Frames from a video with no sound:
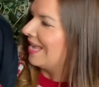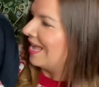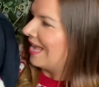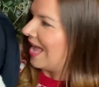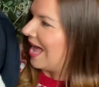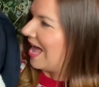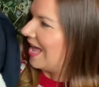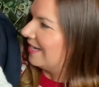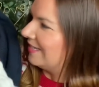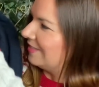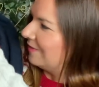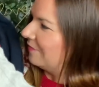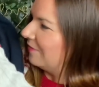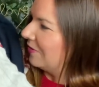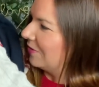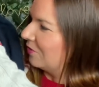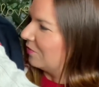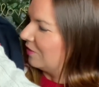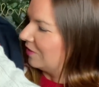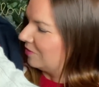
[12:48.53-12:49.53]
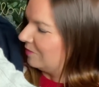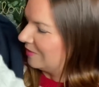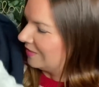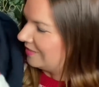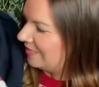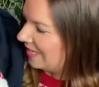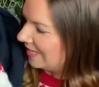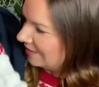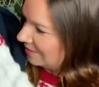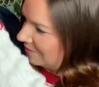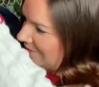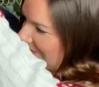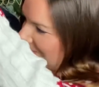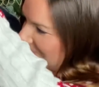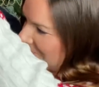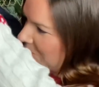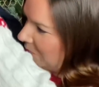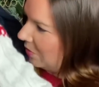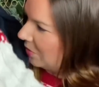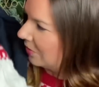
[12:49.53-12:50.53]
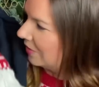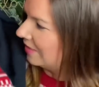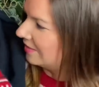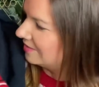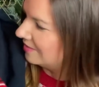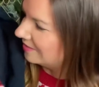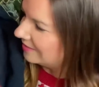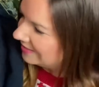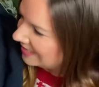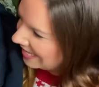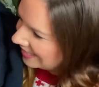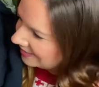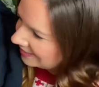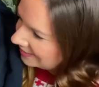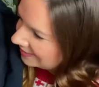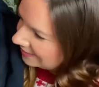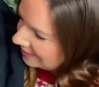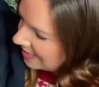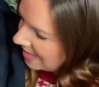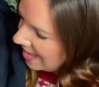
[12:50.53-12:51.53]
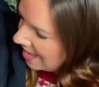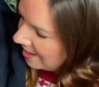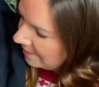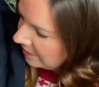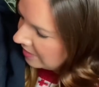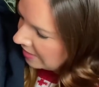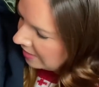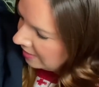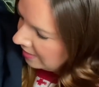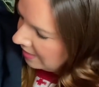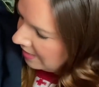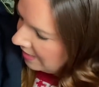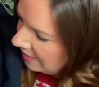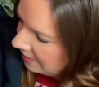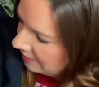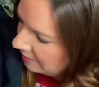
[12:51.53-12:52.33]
and different Christmas things with little pockets. So Santa's there, a little